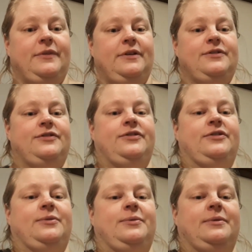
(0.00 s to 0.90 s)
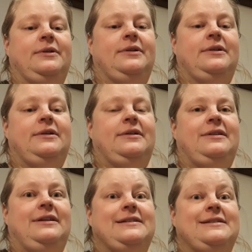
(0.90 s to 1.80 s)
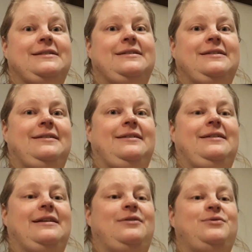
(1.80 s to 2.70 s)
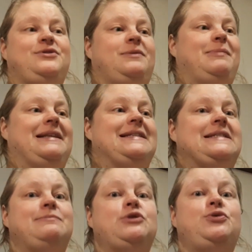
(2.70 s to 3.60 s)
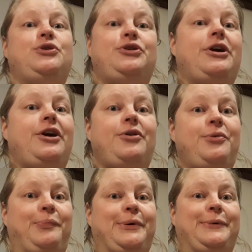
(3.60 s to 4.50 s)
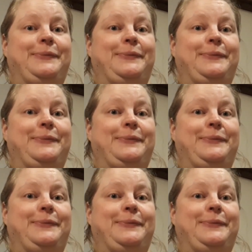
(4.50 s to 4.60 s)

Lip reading: just so this goes a bit smoother, I hope.